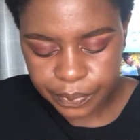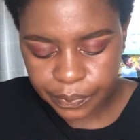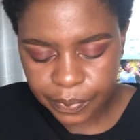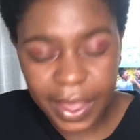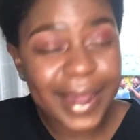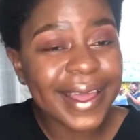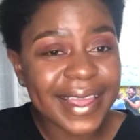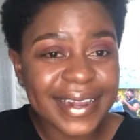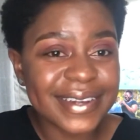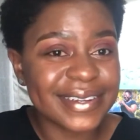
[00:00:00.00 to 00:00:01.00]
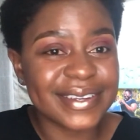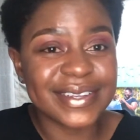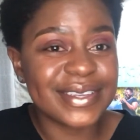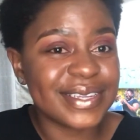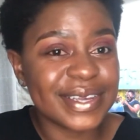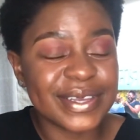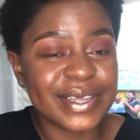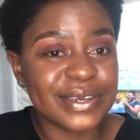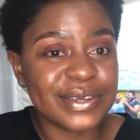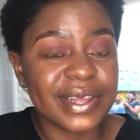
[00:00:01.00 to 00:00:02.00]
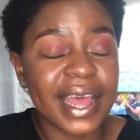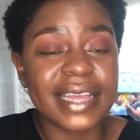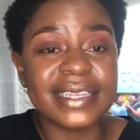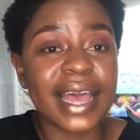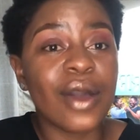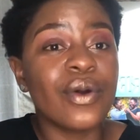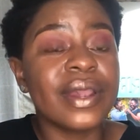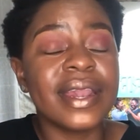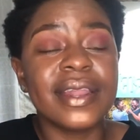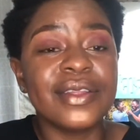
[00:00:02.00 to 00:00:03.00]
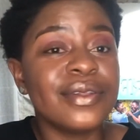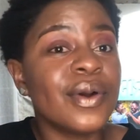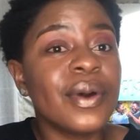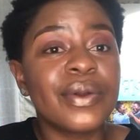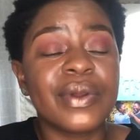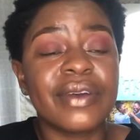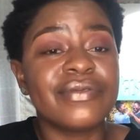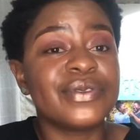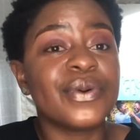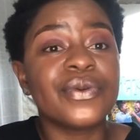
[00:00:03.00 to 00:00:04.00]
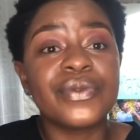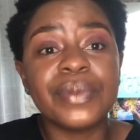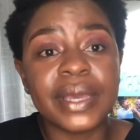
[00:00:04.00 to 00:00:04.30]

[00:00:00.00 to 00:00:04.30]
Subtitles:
And again, just to tell you the truth, guys, no one would have told me.